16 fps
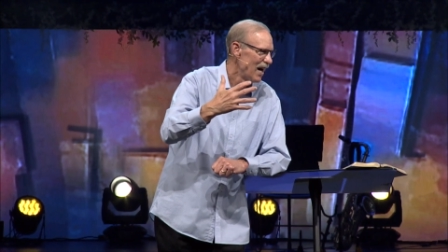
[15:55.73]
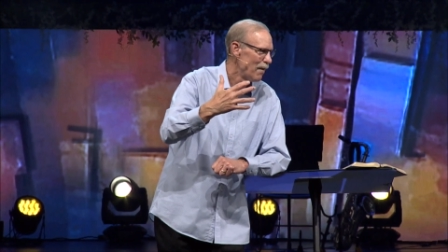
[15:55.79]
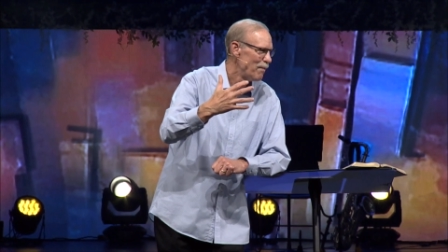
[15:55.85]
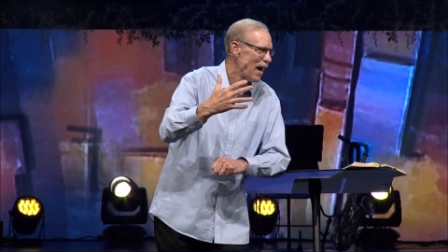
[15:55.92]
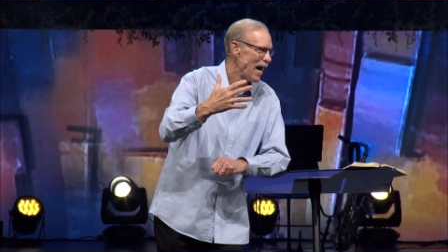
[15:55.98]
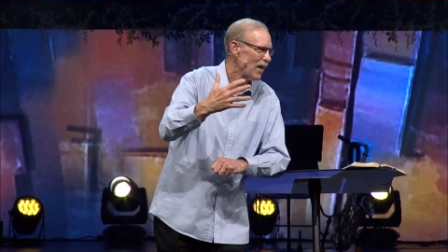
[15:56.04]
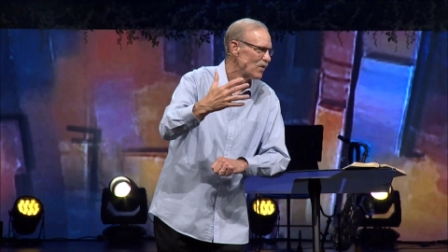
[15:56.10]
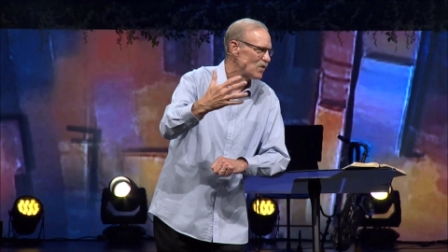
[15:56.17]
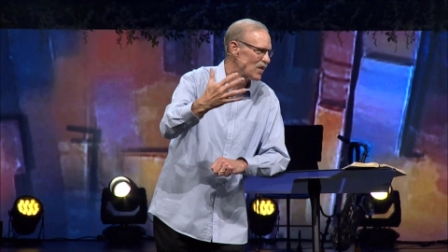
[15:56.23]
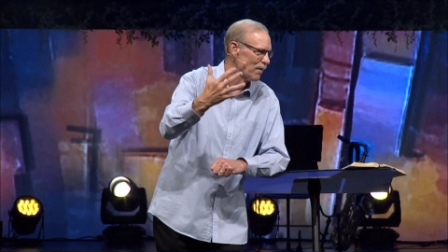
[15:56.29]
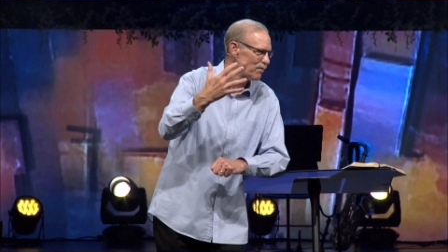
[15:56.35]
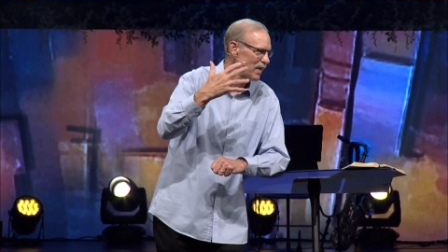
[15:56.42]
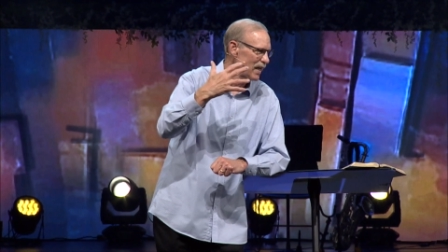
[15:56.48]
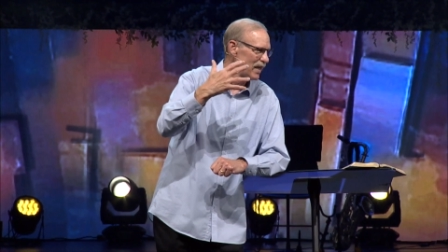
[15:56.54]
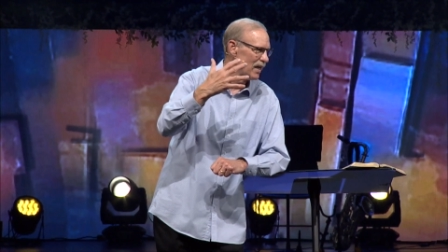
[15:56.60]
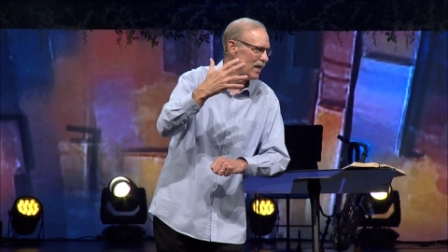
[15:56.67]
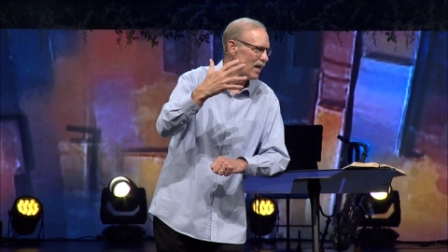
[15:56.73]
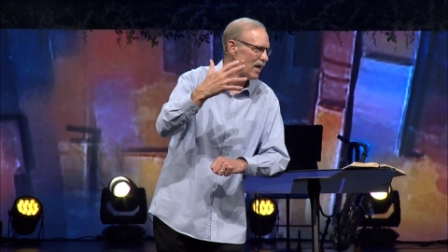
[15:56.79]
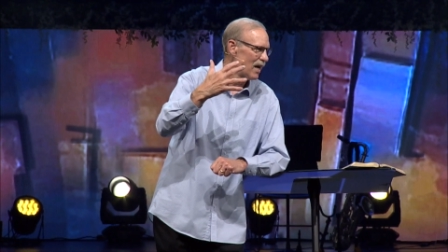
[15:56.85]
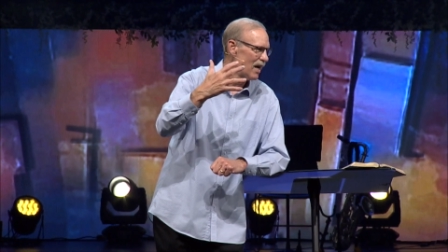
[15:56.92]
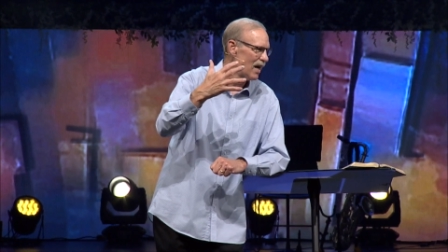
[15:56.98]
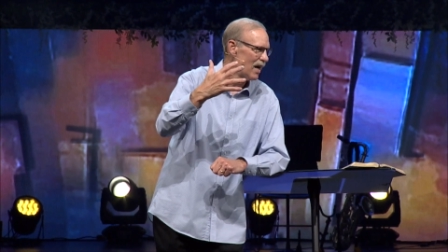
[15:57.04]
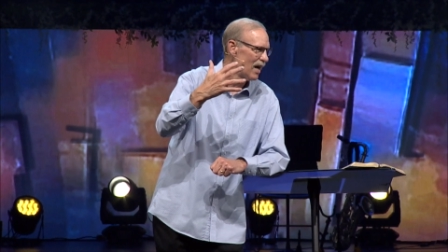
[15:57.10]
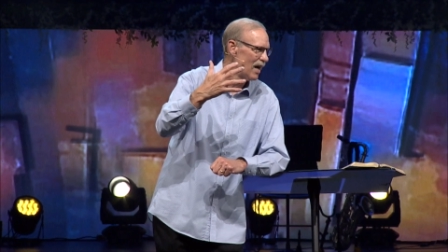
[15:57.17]
about something
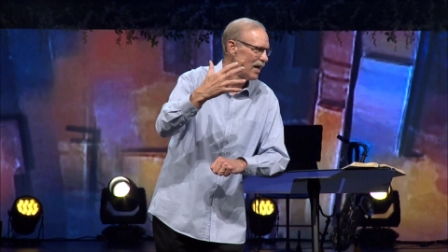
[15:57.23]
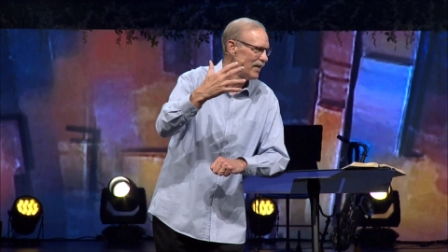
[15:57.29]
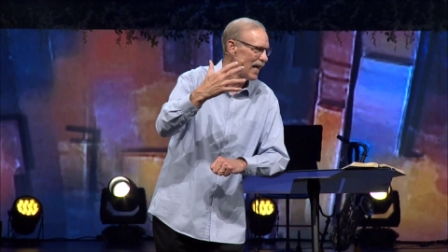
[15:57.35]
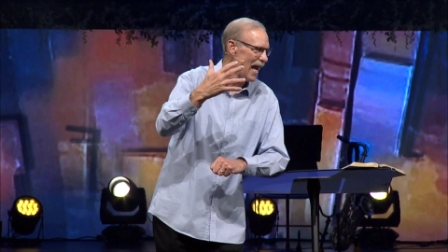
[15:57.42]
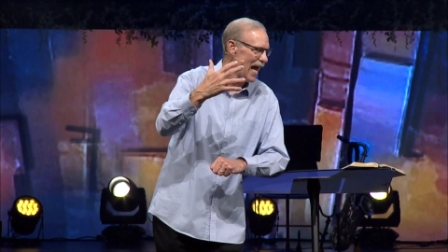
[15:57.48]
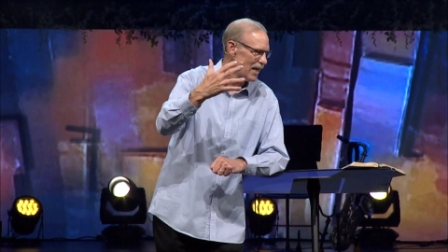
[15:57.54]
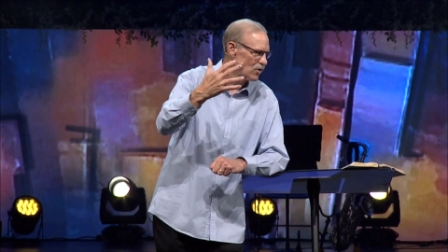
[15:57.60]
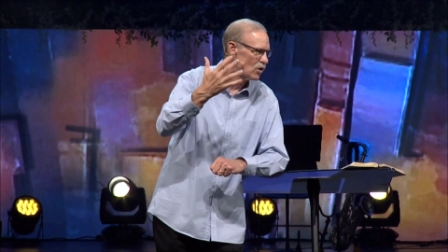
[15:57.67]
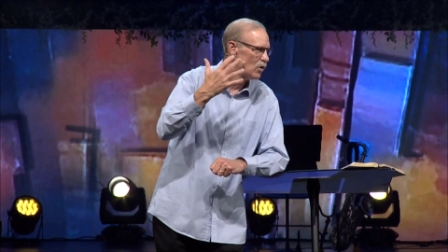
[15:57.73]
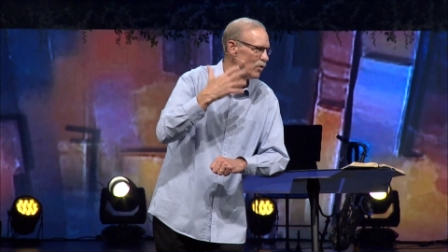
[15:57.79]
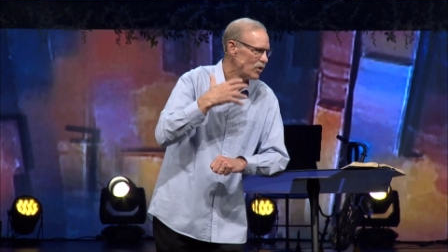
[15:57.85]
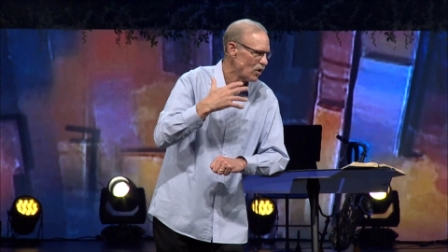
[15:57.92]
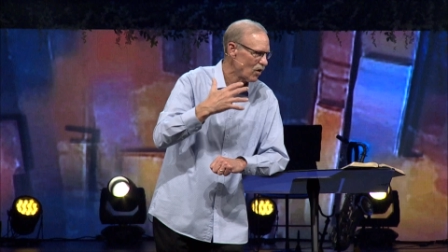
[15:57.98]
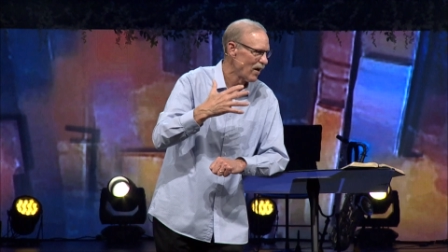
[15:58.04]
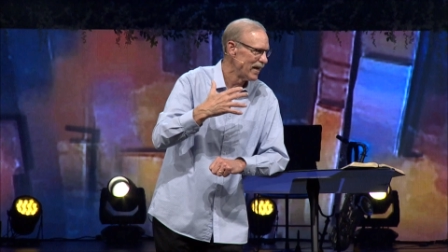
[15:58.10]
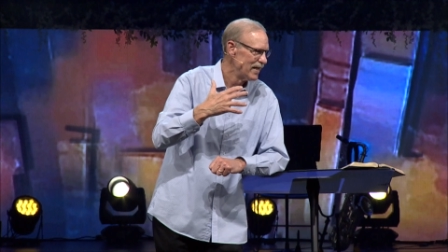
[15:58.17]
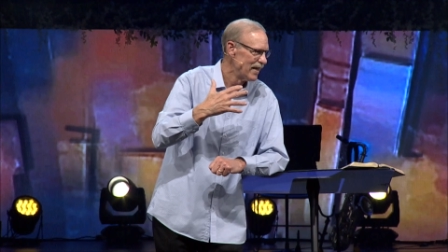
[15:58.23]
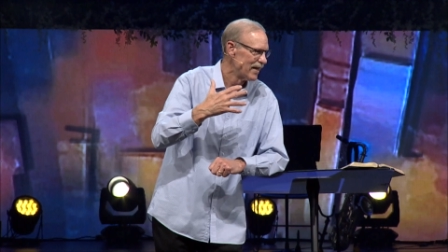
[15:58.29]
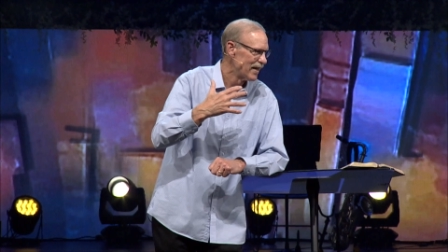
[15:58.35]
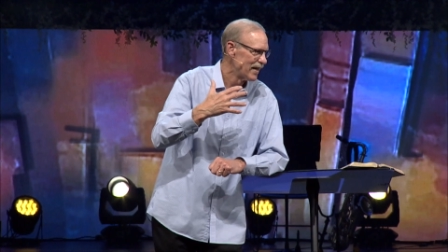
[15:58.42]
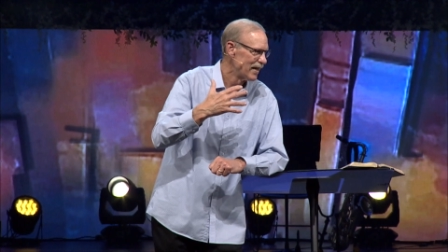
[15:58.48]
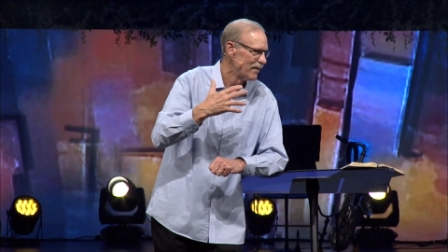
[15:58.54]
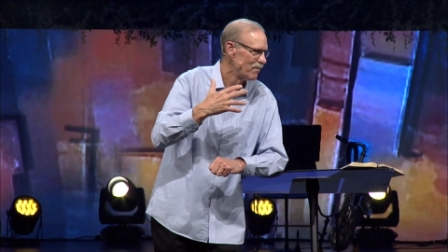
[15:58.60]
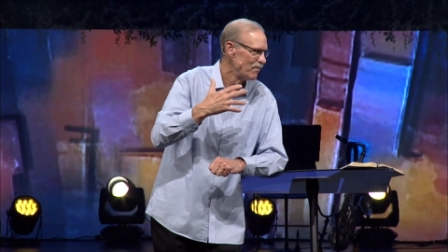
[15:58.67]
that has to do with your
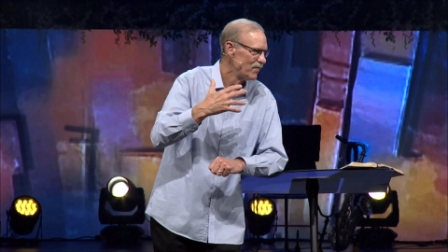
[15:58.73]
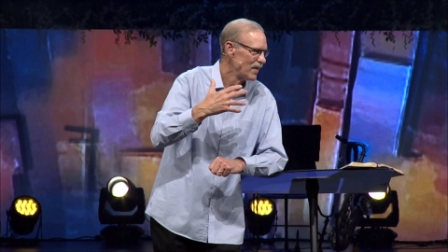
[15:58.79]
identity.